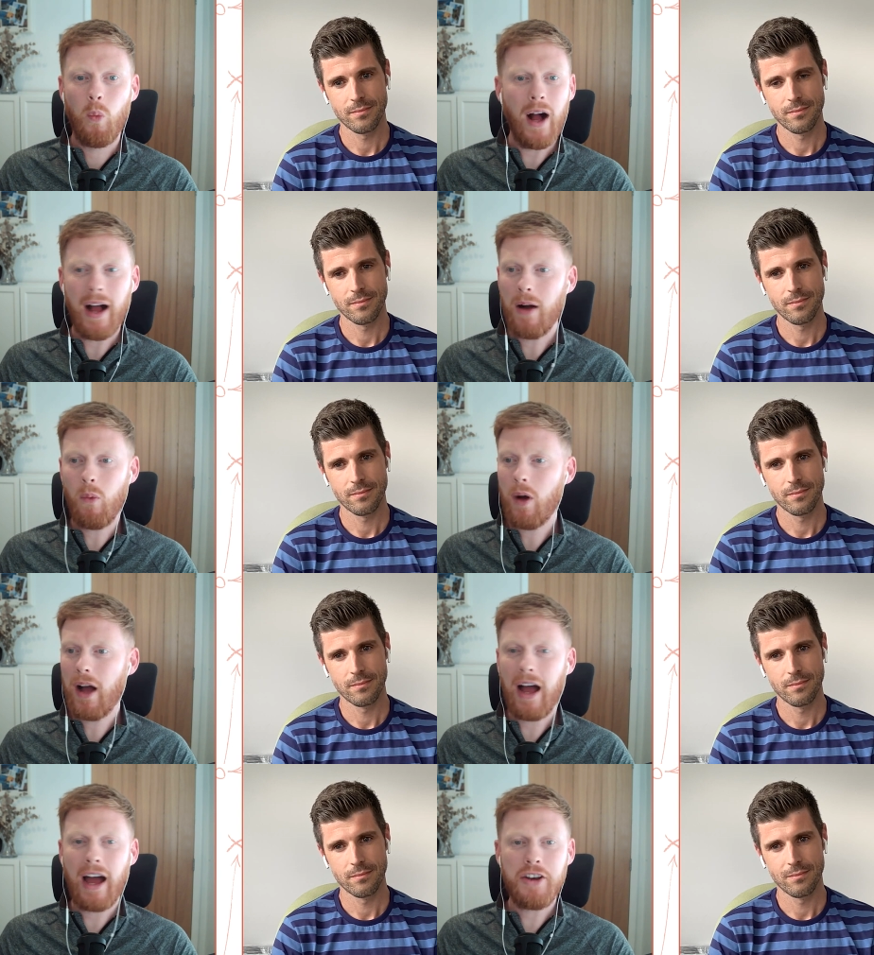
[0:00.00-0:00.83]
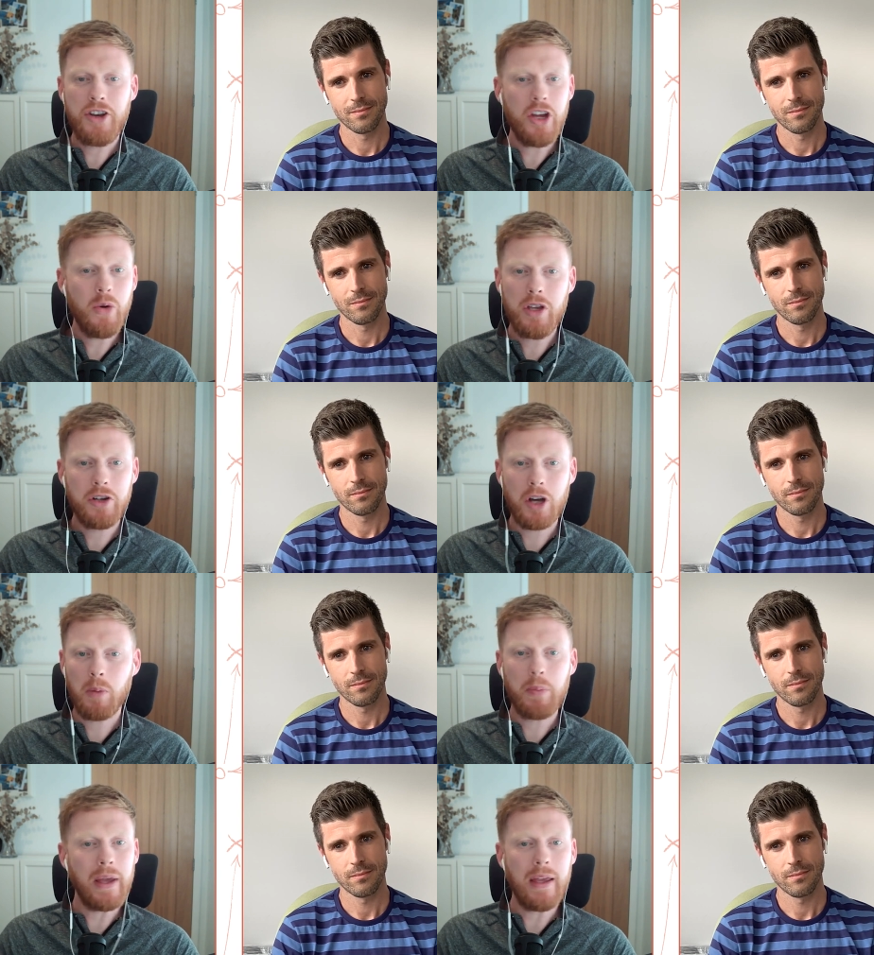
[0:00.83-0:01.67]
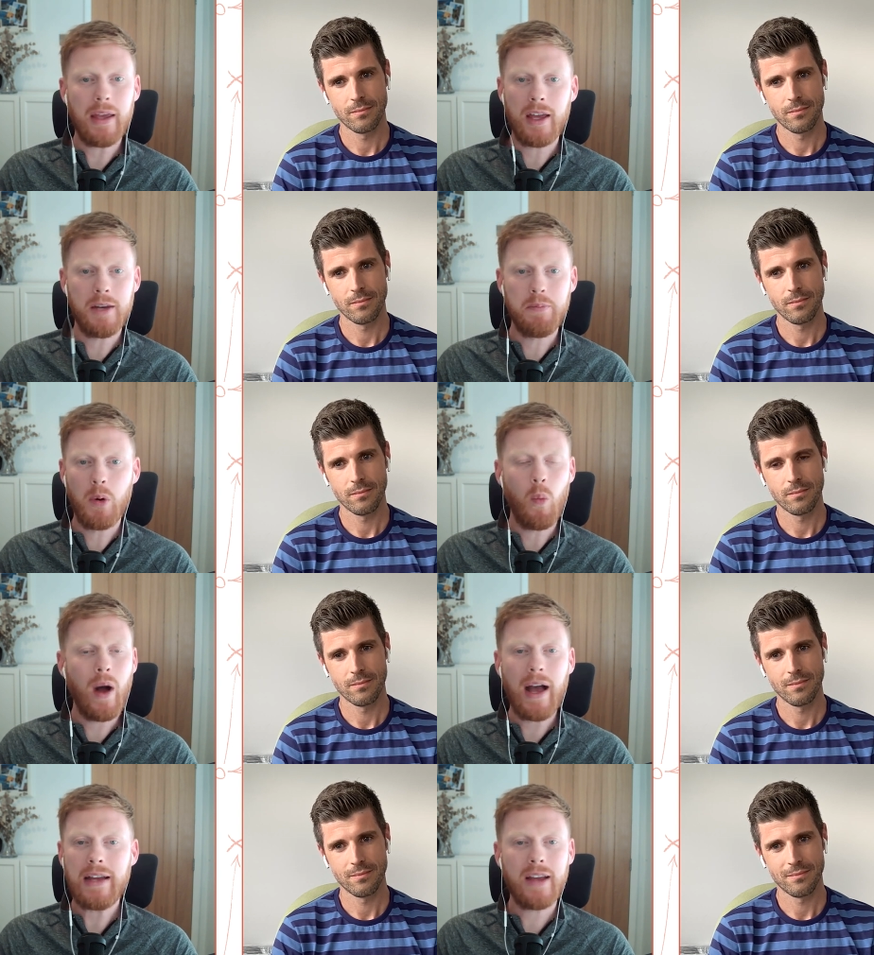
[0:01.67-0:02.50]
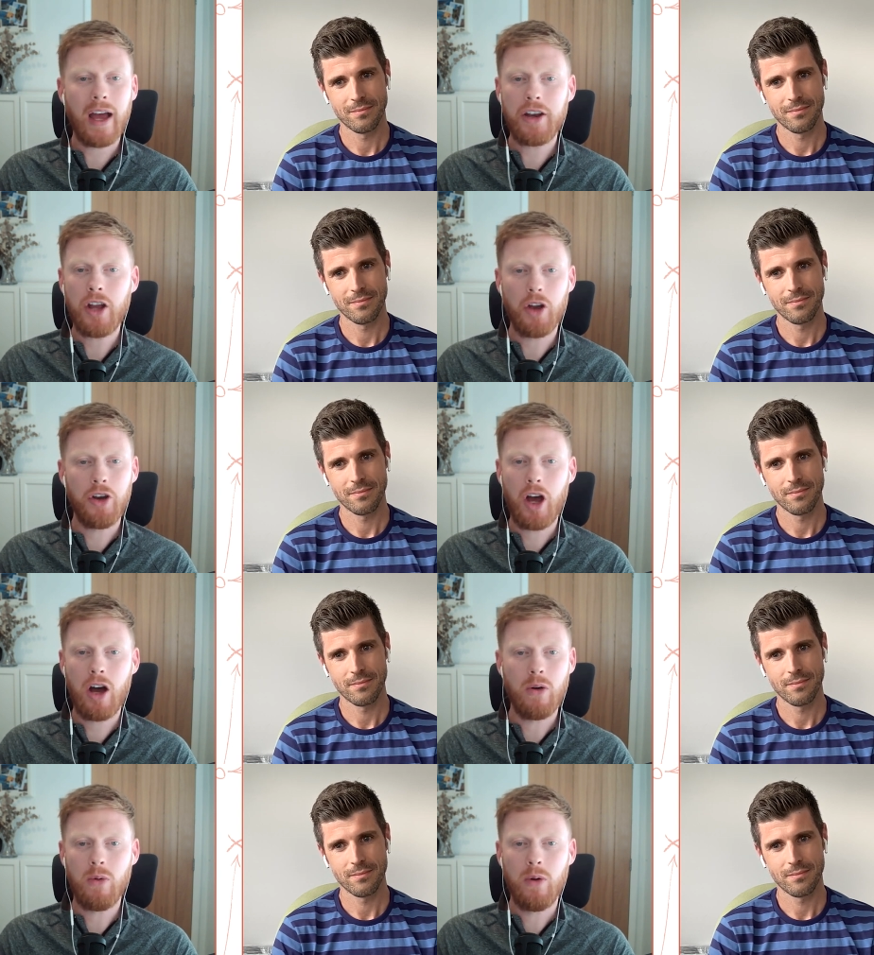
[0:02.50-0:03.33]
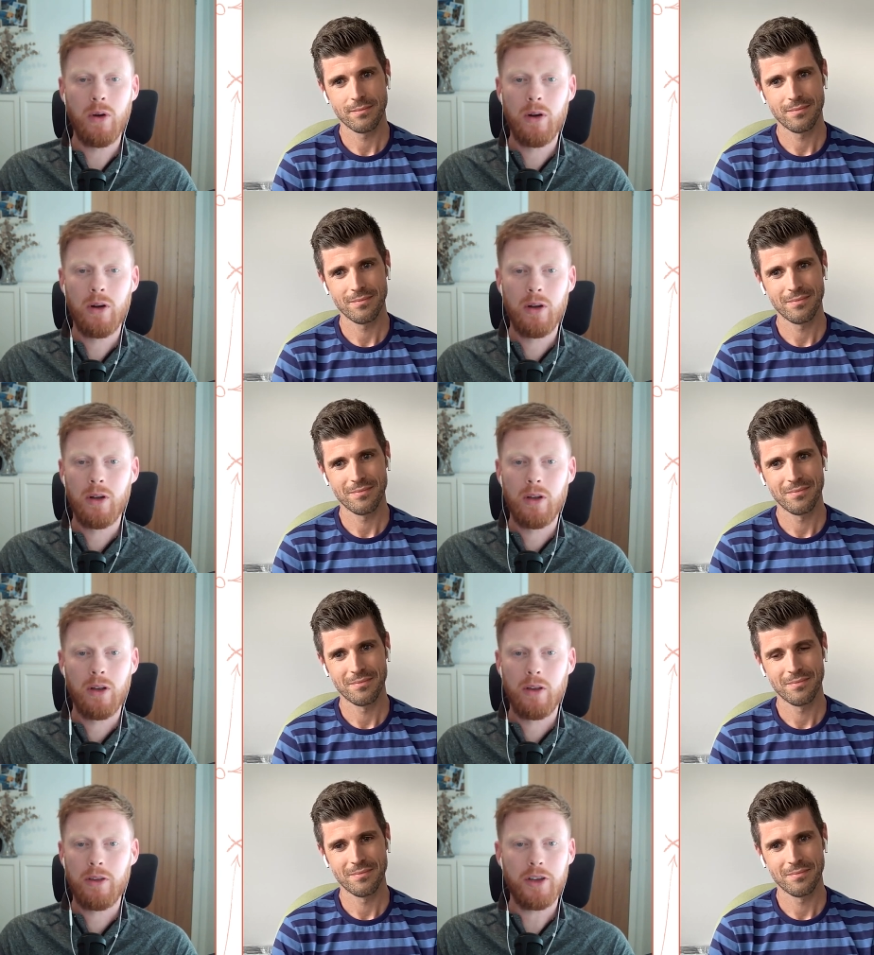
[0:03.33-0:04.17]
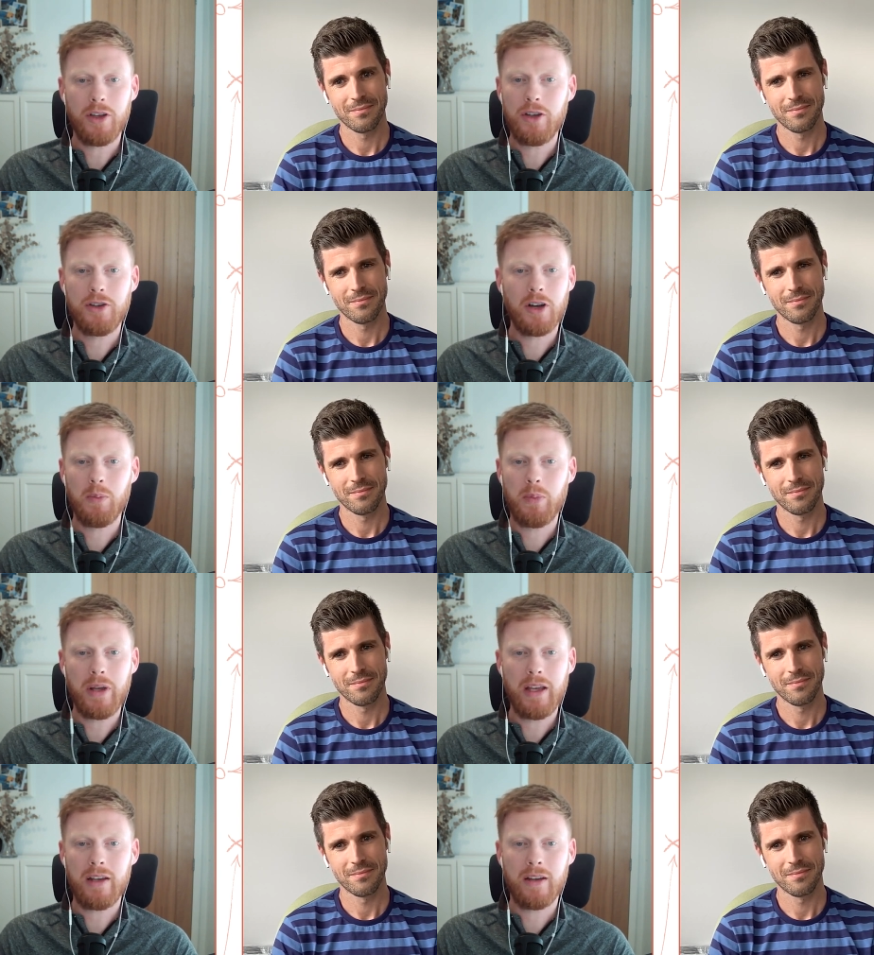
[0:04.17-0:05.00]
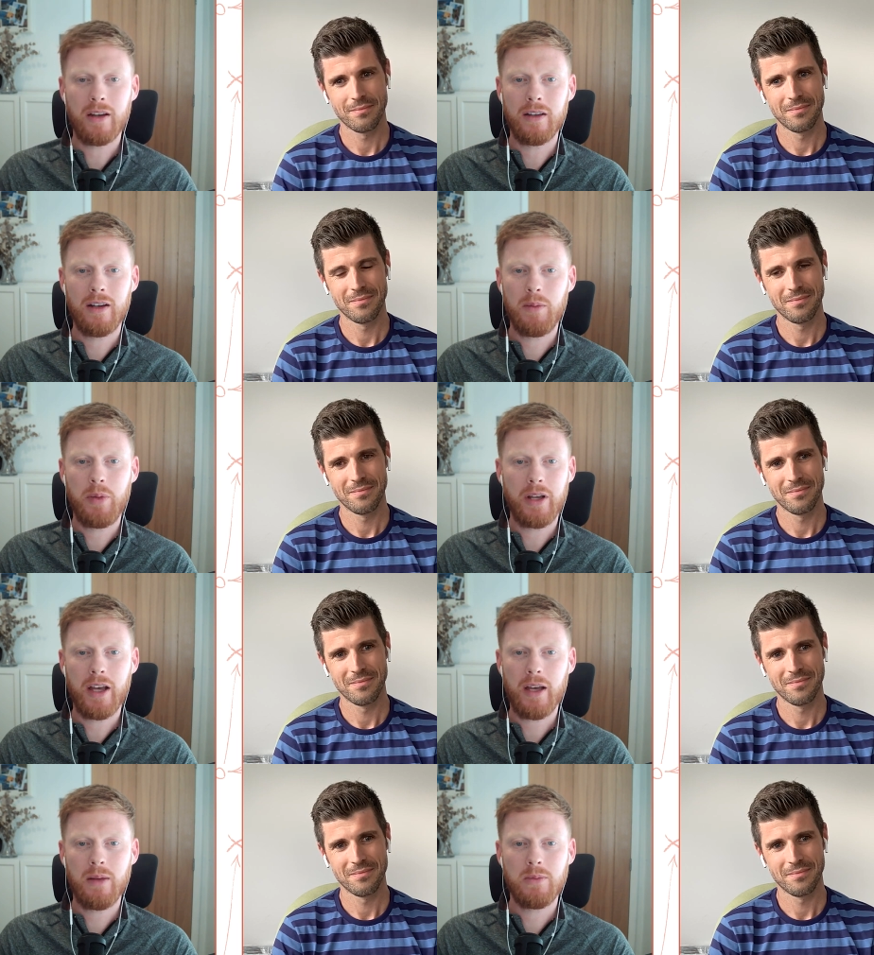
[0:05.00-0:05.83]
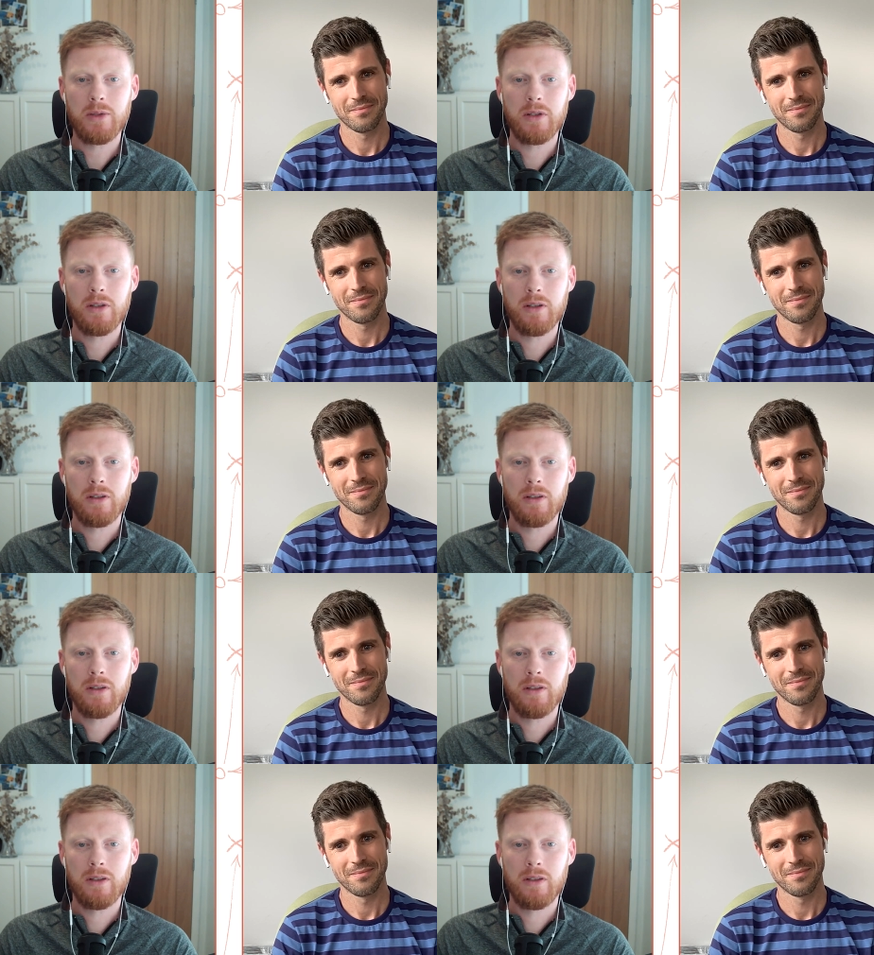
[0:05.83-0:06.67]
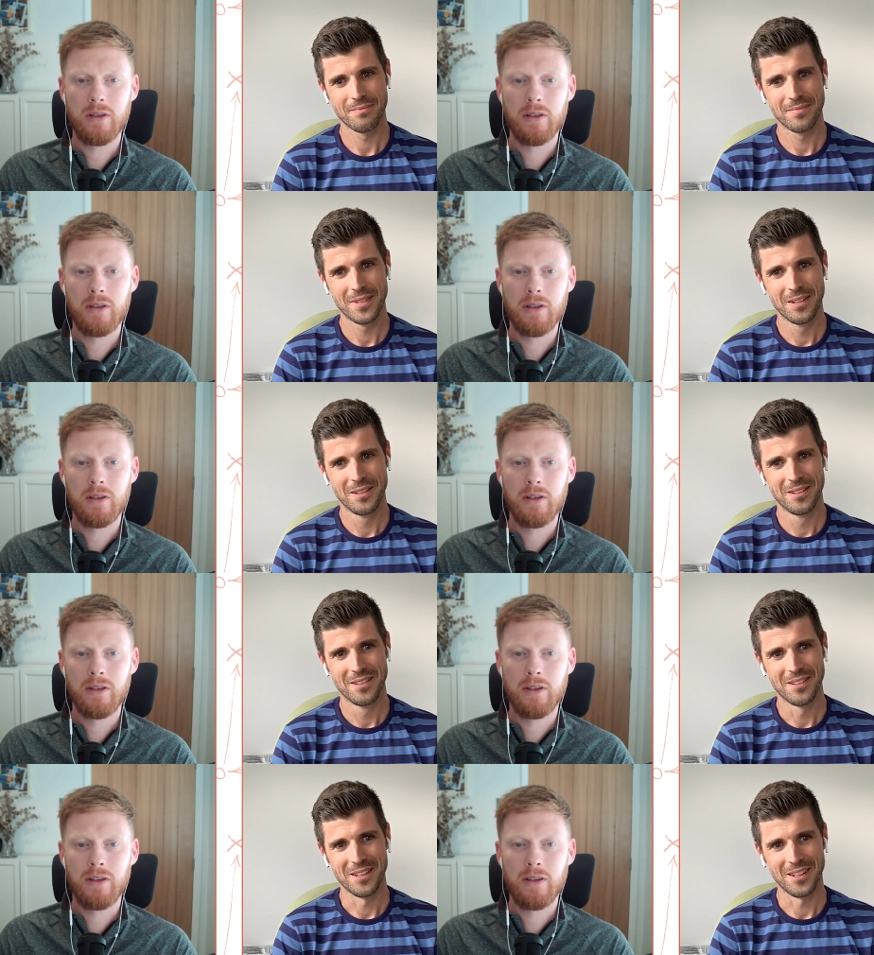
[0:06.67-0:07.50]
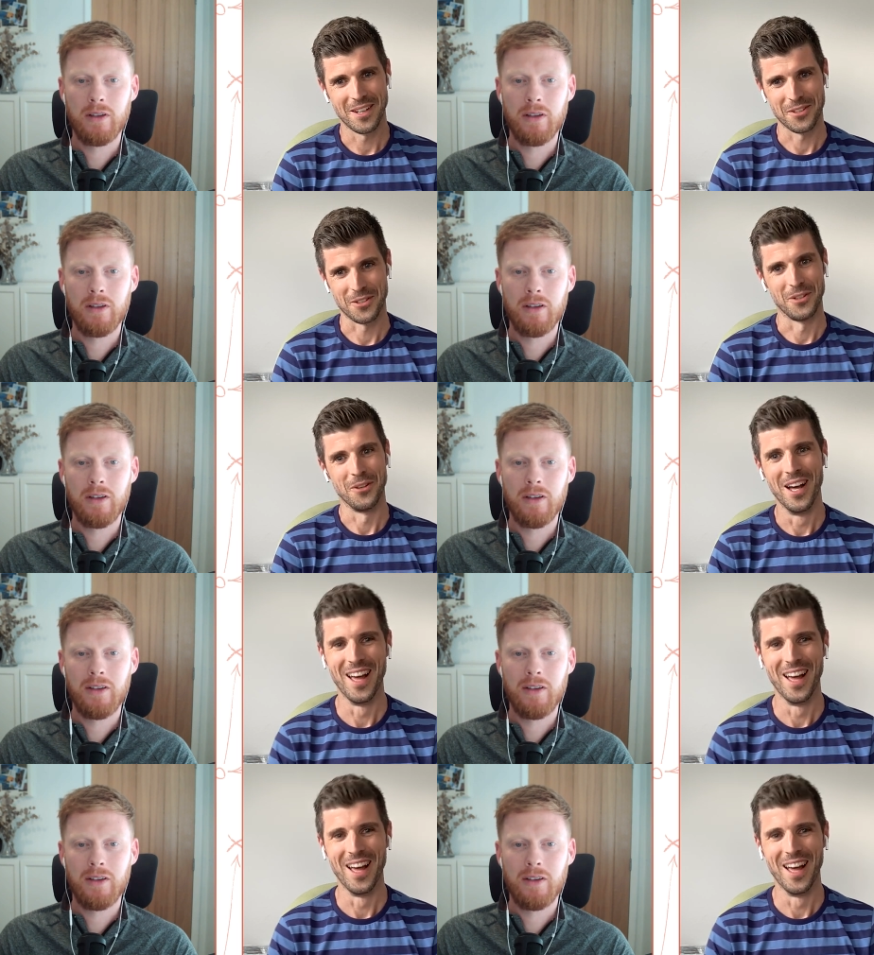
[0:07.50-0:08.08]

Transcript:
Speaker 1: Wow, I knew you'd competed, but why did I not know that you'd competed at Olympic Games? Uh, I don't know.